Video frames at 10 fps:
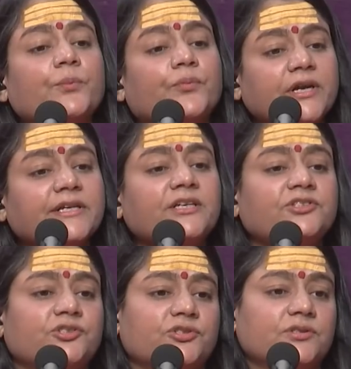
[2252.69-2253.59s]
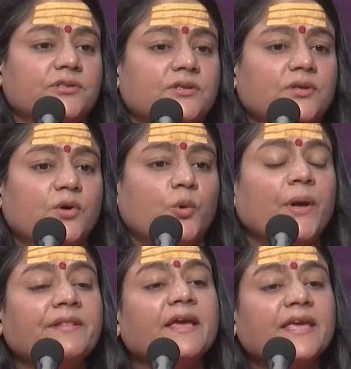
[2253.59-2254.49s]
the British
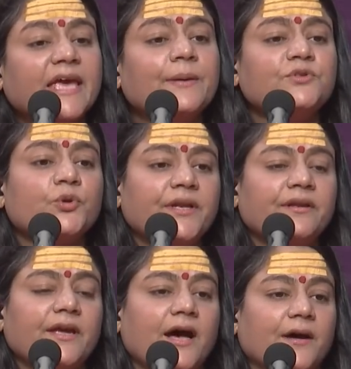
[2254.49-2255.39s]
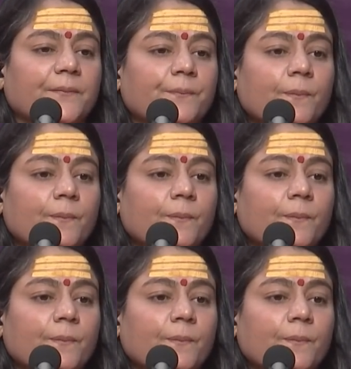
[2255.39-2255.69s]
when they came to India.